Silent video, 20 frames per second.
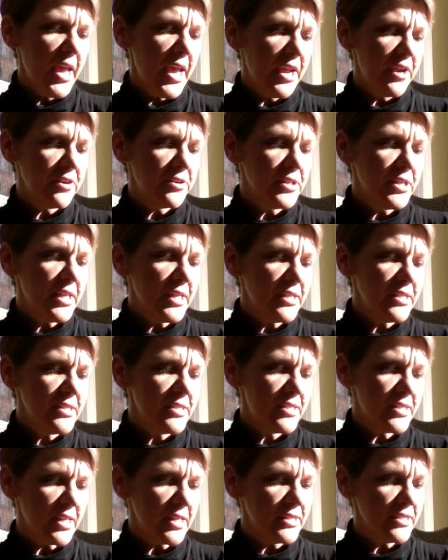Aaron and
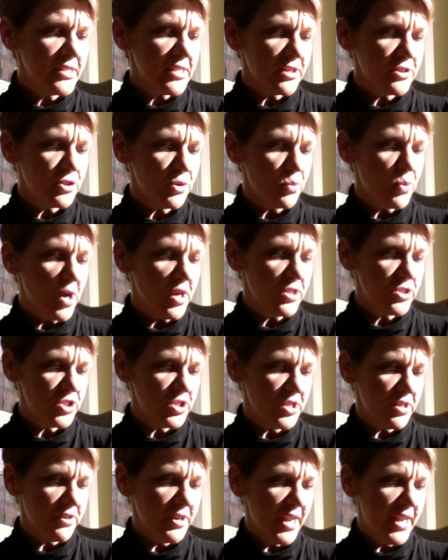his sons are to wash
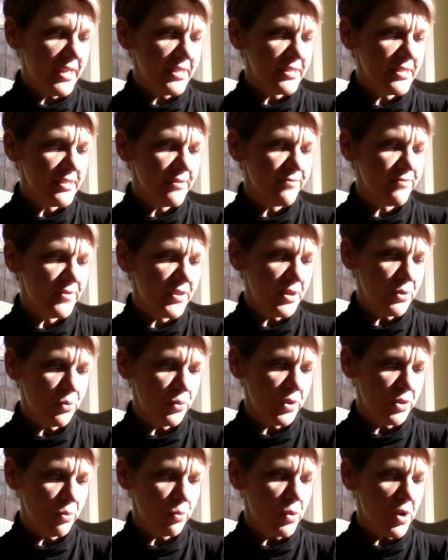their hands and feet
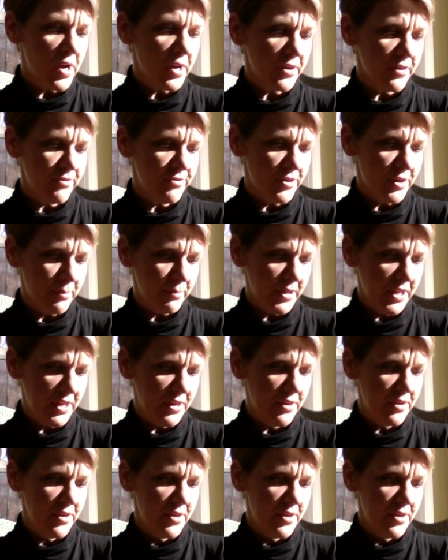with water from it.